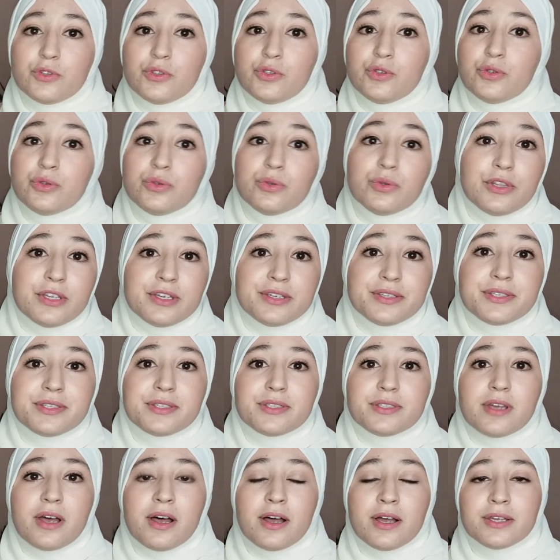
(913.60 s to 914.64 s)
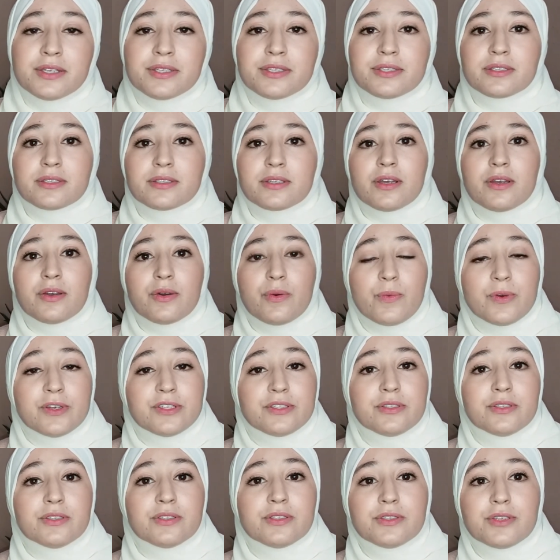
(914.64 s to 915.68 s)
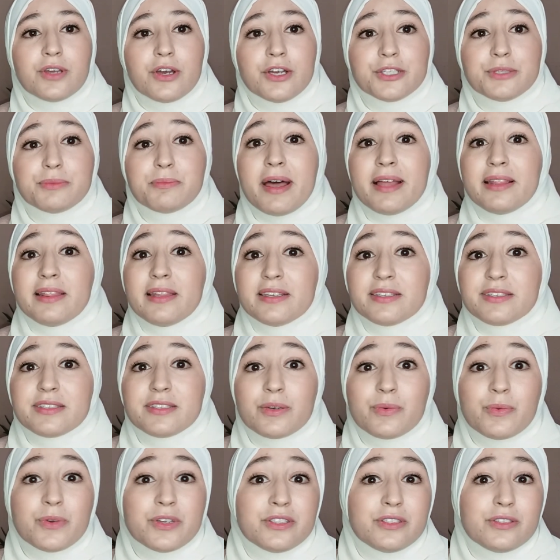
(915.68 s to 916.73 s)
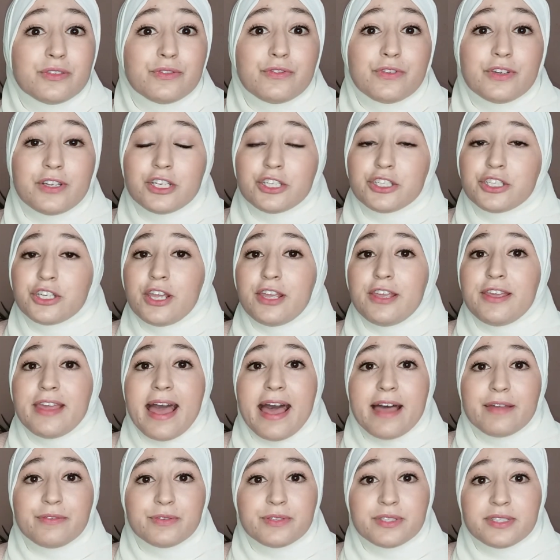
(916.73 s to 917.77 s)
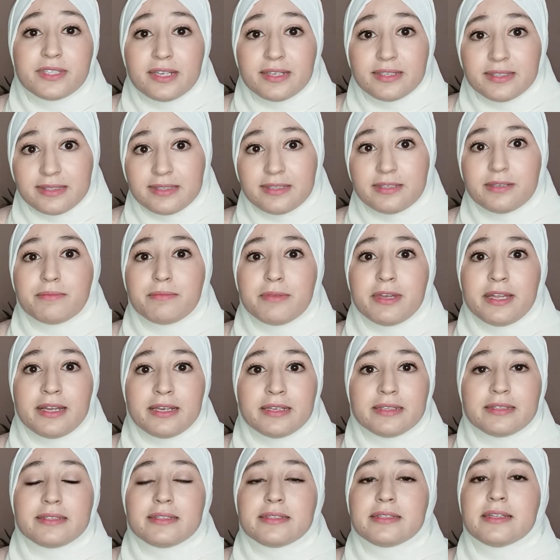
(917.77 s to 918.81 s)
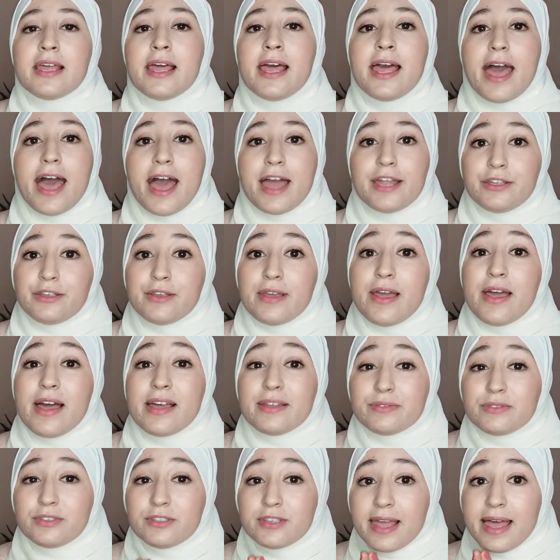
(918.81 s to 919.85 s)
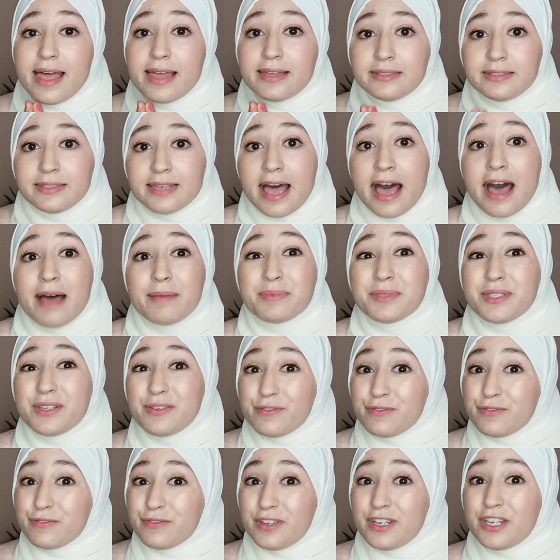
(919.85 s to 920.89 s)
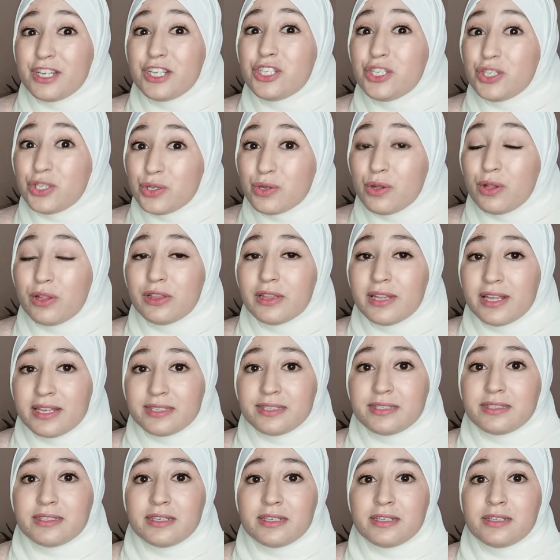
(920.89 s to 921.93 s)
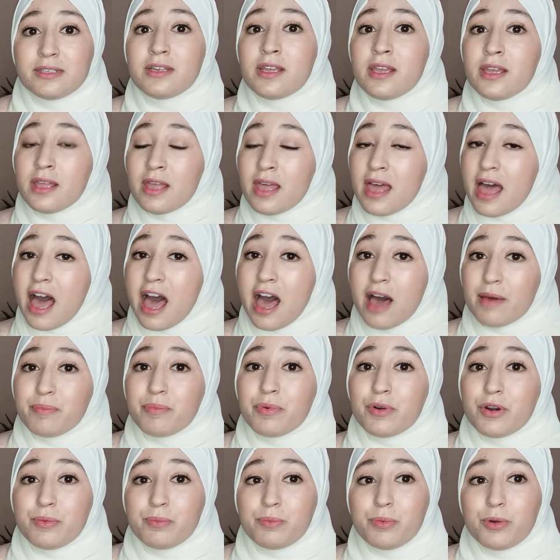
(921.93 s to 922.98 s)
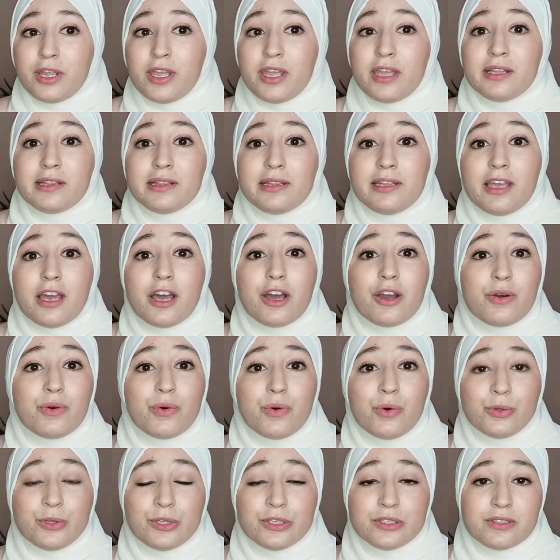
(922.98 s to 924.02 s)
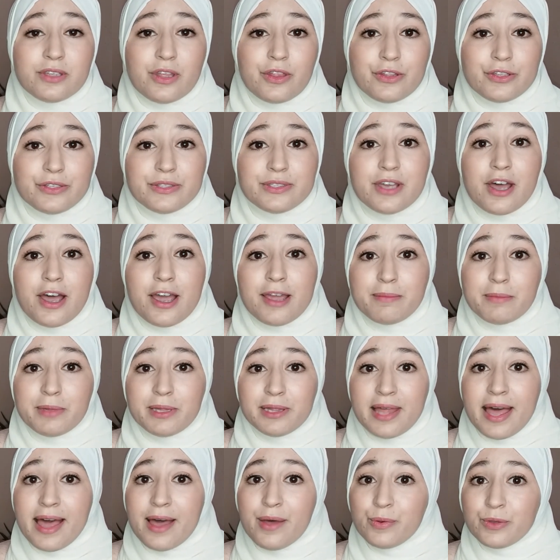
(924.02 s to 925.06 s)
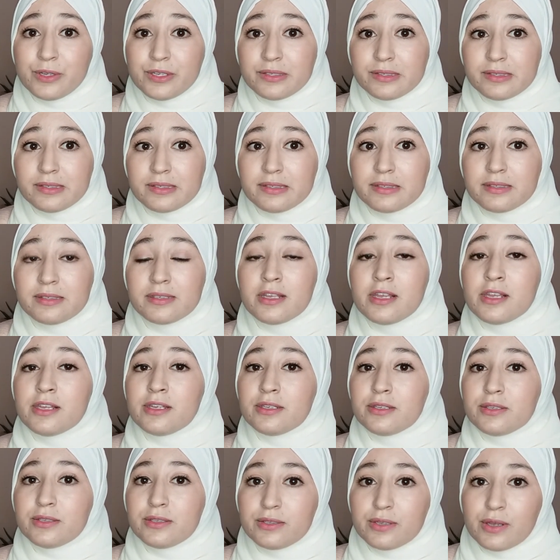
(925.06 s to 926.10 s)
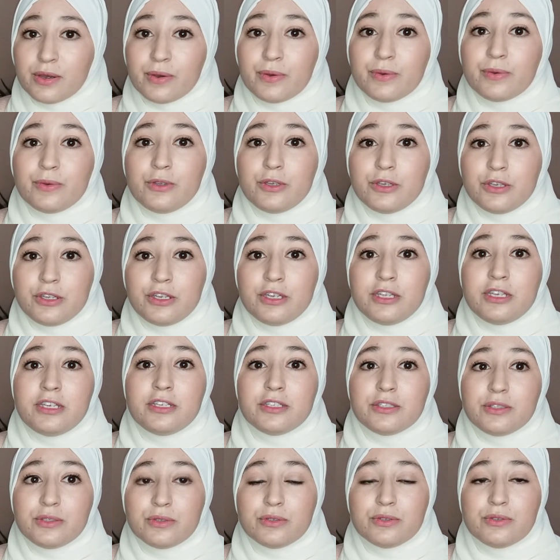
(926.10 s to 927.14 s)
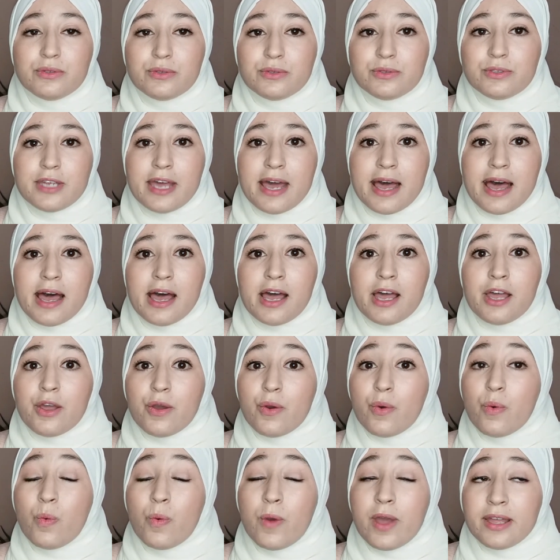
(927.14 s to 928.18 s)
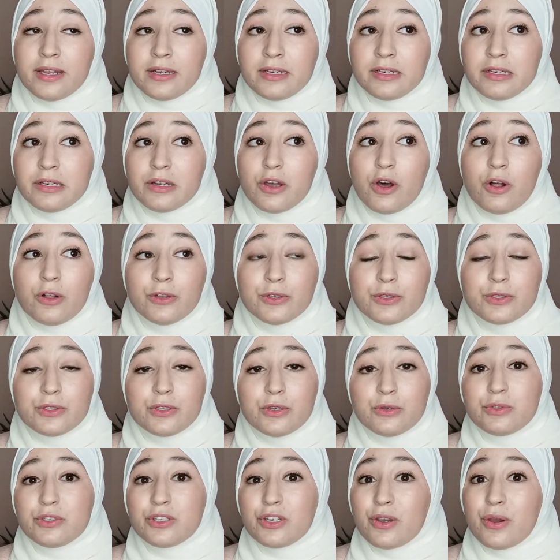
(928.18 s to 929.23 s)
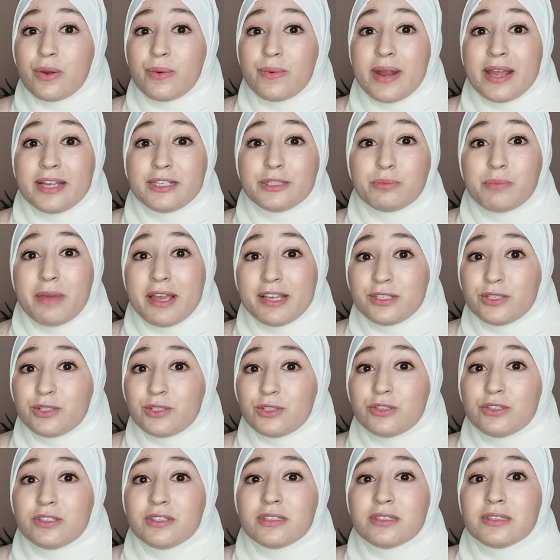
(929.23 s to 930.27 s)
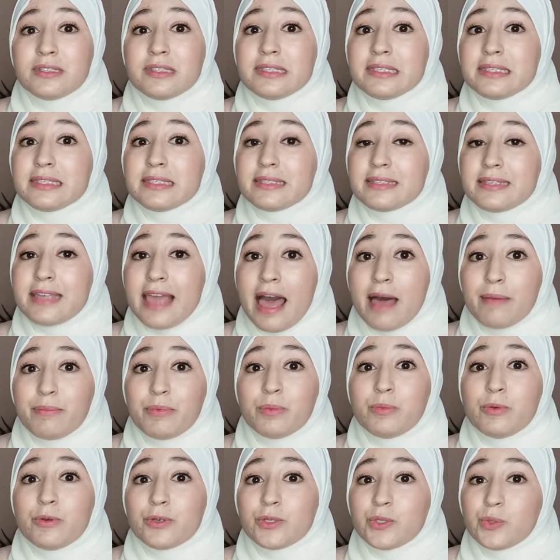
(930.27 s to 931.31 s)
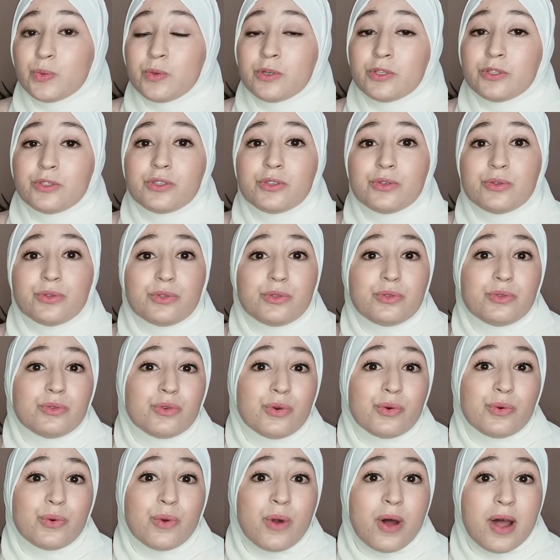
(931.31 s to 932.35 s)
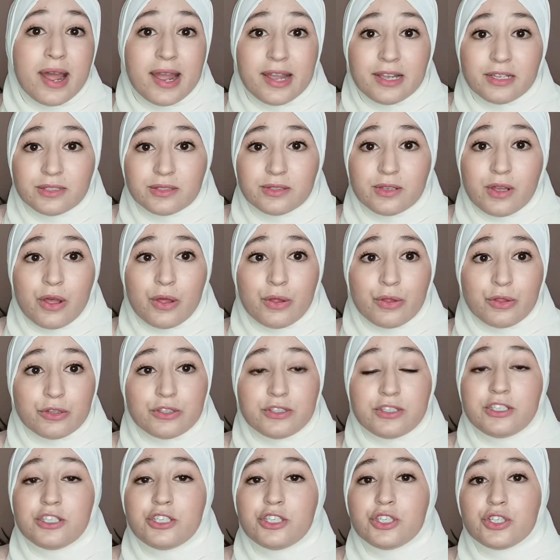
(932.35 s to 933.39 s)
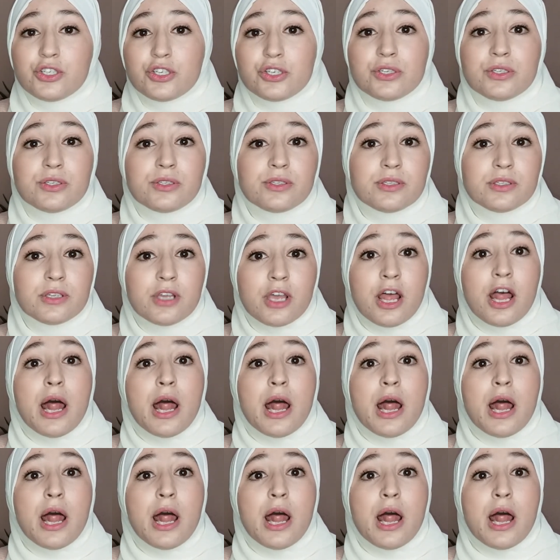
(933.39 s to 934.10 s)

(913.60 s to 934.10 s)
do this task, when to start my lesson, when to finish it. You have 60 minutes and you have to adapt and finish your lesson appropriately according to the time allowance. So you need to do that. When also to correct my students' copybooks, when to write on the teacher's